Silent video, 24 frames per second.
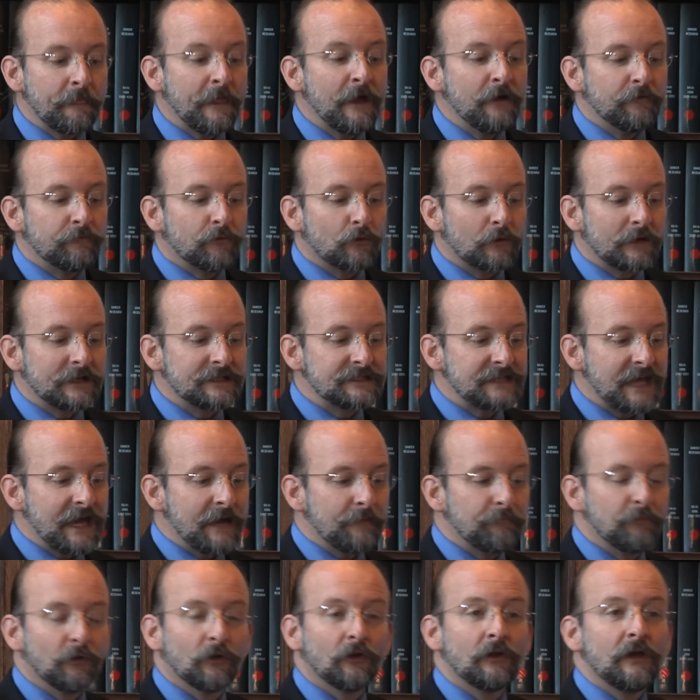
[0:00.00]
For
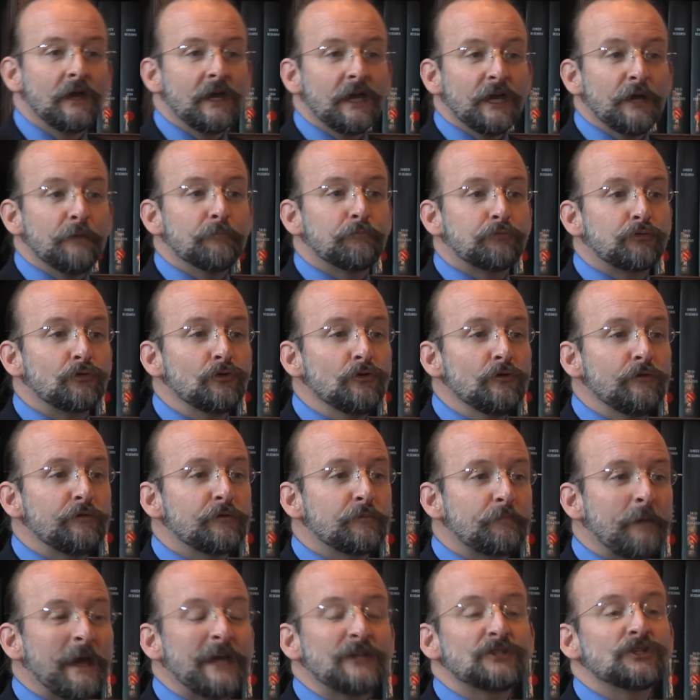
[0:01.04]
example, improved
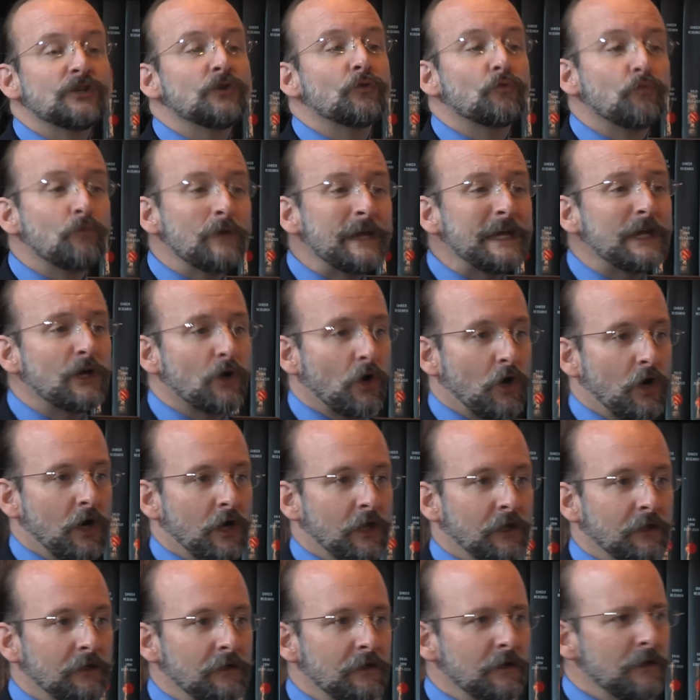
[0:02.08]
patient
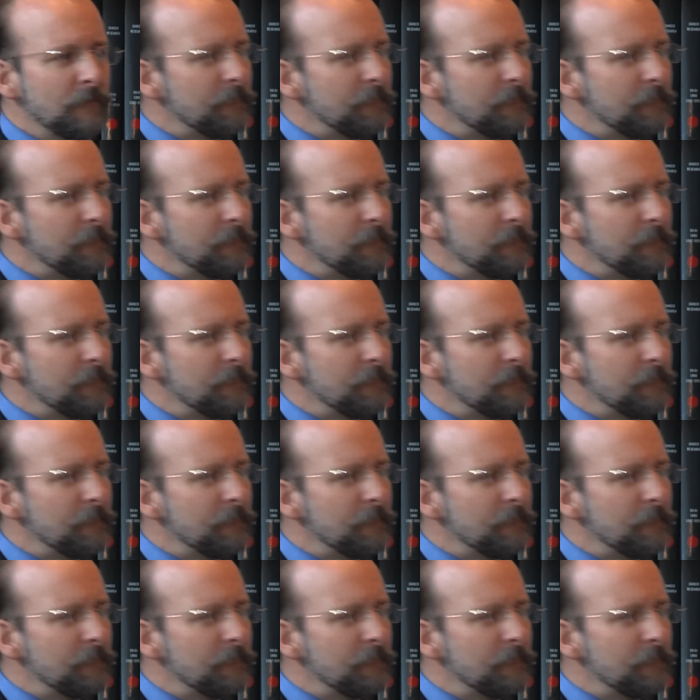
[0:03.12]
recall.